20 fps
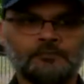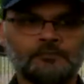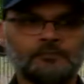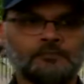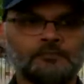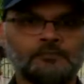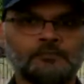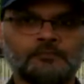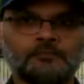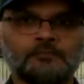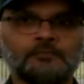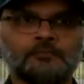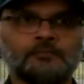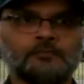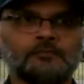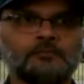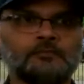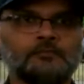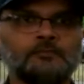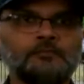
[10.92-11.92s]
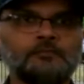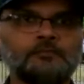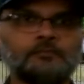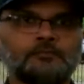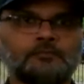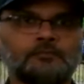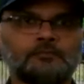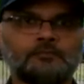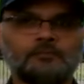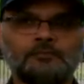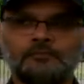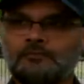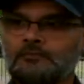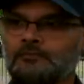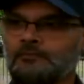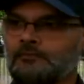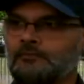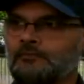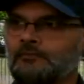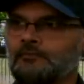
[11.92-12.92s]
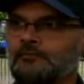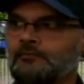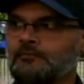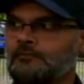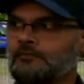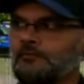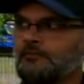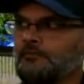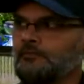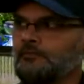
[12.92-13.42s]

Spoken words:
(not speaking)